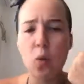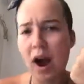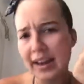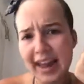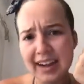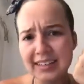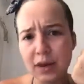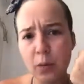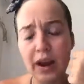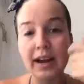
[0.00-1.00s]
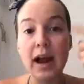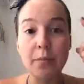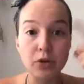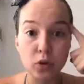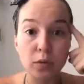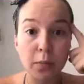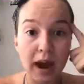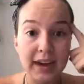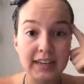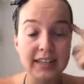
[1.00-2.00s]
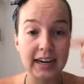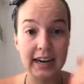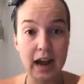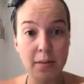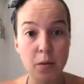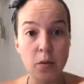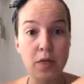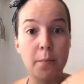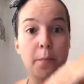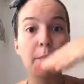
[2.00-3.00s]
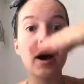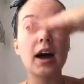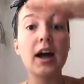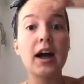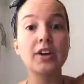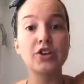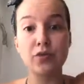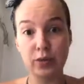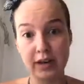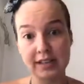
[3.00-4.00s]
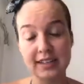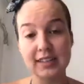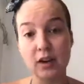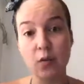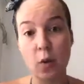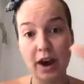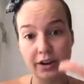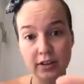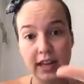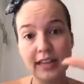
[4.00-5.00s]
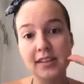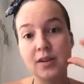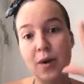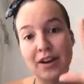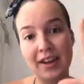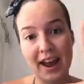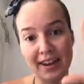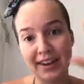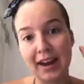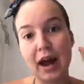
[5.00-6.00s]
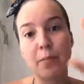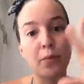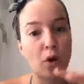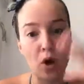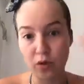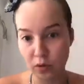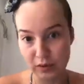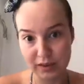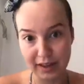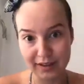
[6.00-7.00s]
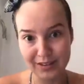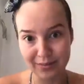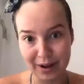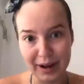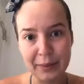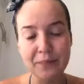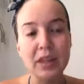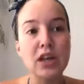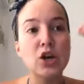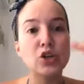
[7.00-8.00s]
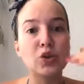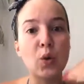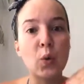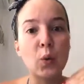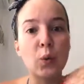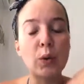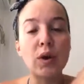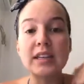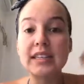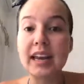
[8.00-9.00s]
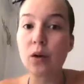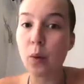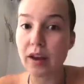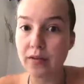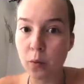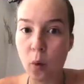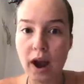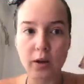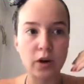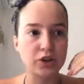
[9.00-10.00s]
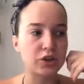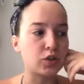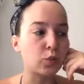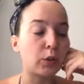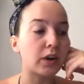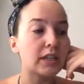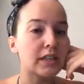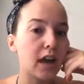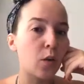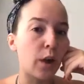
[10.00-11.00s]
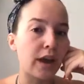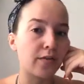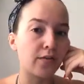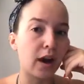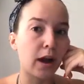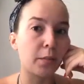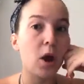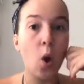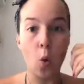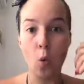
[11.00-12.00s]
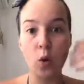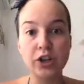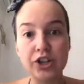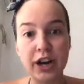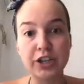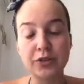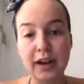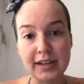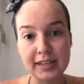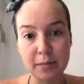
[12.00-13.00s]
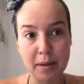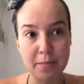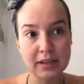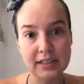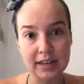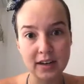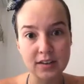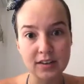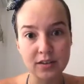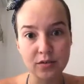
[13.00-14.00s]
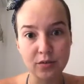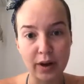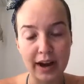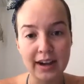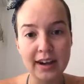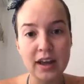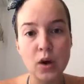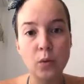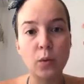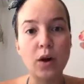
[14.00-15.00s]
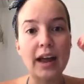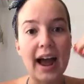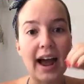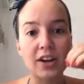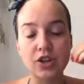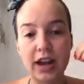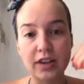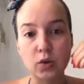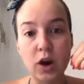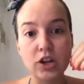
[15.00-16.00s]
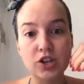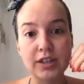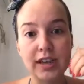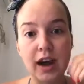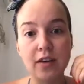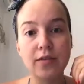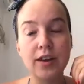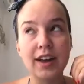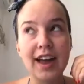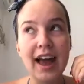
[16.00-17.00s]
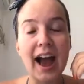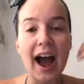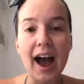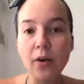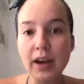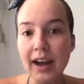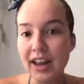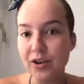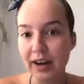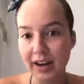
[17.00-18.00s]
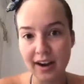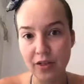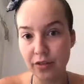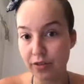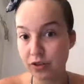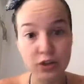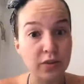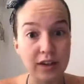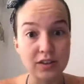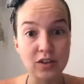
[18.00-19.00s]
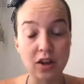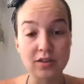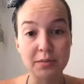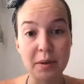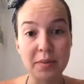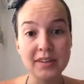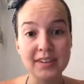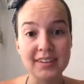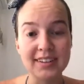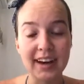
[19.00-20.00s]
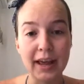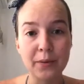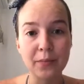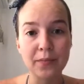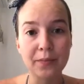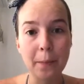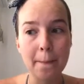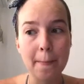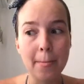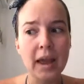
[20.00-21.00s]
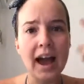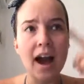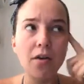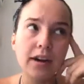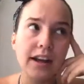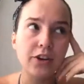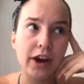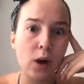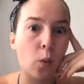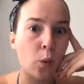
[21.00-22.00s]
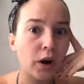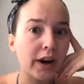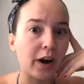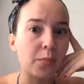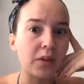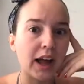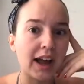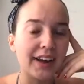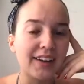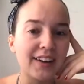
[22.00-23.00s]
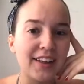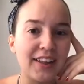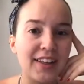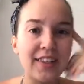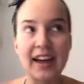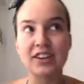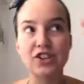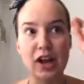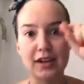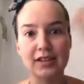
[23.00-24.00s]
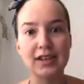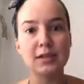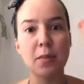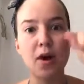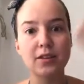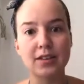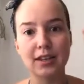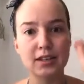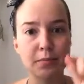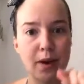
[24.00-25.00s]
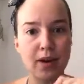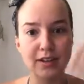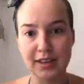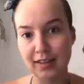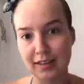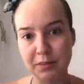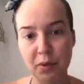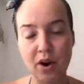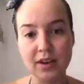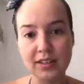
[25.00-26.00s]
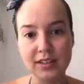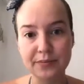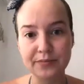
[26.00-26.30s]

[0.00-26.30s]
Why can't I wake up? Your mind is going to come up with a bunch of reasons of why you're lazy, why you can't get up, all those things, right? So we want to stay away from why questions. We want to stay away from what should I do next in my business, right? We want to actually ask questions of, how can I create another $2,000 in my business today? How can I create a workout plan that checks this box, and this box?